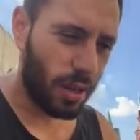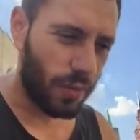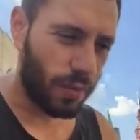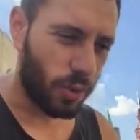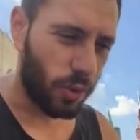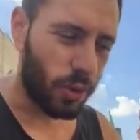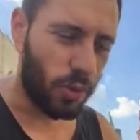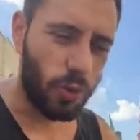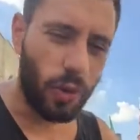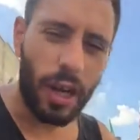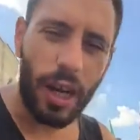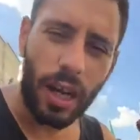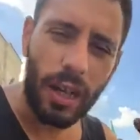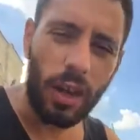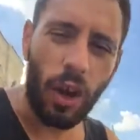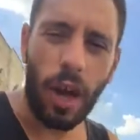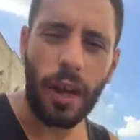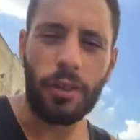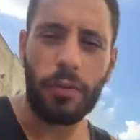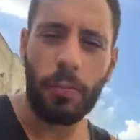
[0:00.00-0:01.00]
for a really
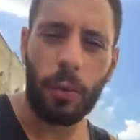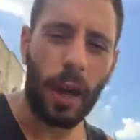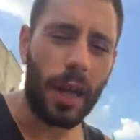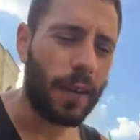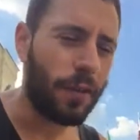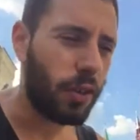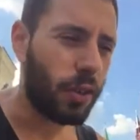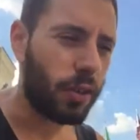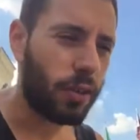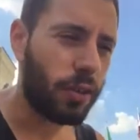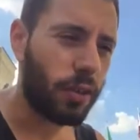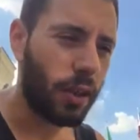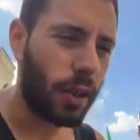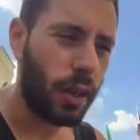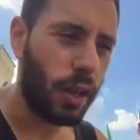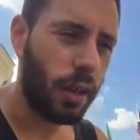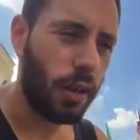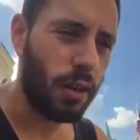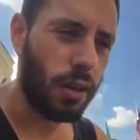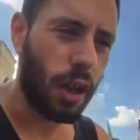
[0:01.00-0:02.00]
nice breakfast
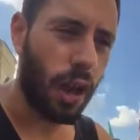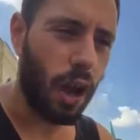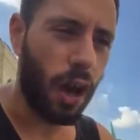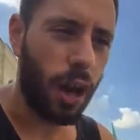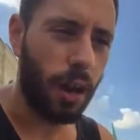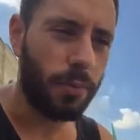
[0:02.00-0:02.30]
in